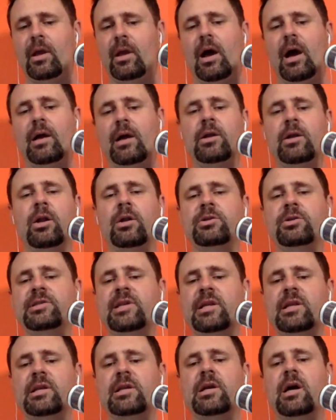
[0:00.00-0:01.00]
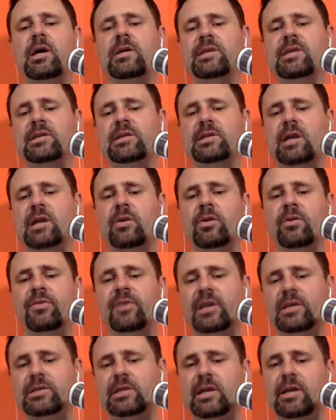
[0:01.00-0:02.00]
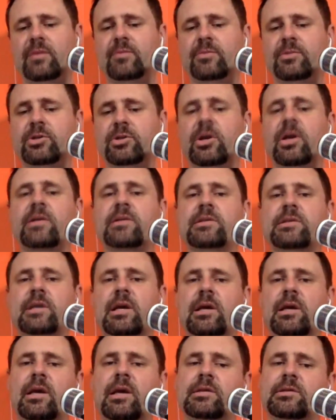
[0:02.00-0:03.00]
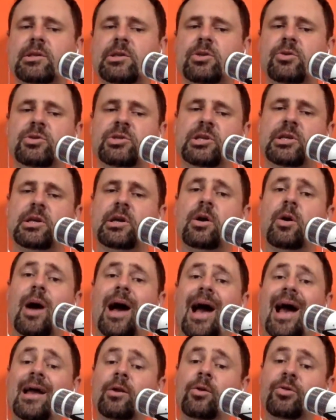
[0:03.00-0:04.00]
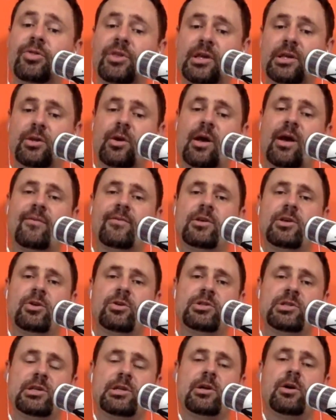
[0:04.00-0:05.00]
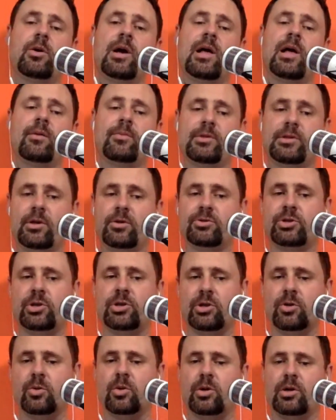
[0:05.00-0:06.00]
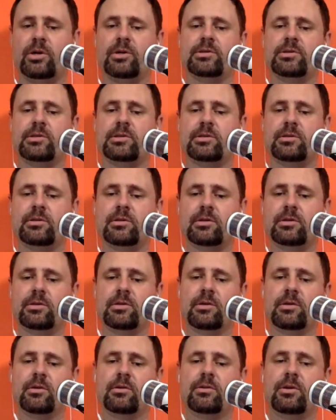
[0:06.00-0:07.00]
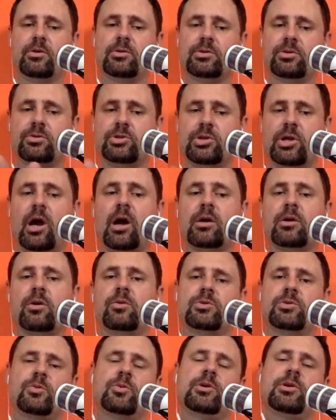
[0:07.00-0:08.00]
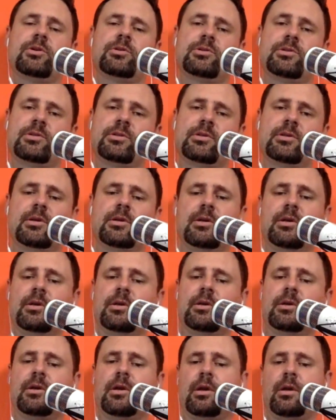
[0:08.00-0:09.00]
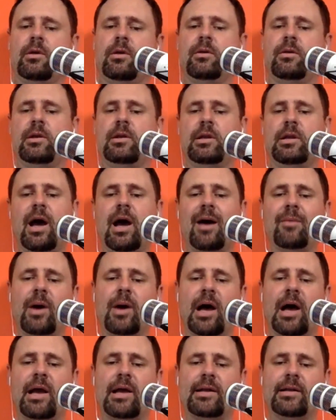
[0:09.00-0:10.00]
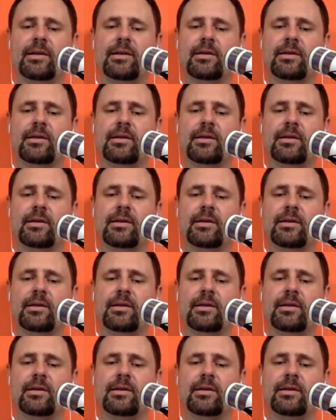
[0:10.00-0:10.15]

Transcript: I don't understand the context. I don't know if that's like him trying to say he has a huge ego. I don't think you have a huge ego, Alan, but those are your words. Those are Jocko's words, not mine.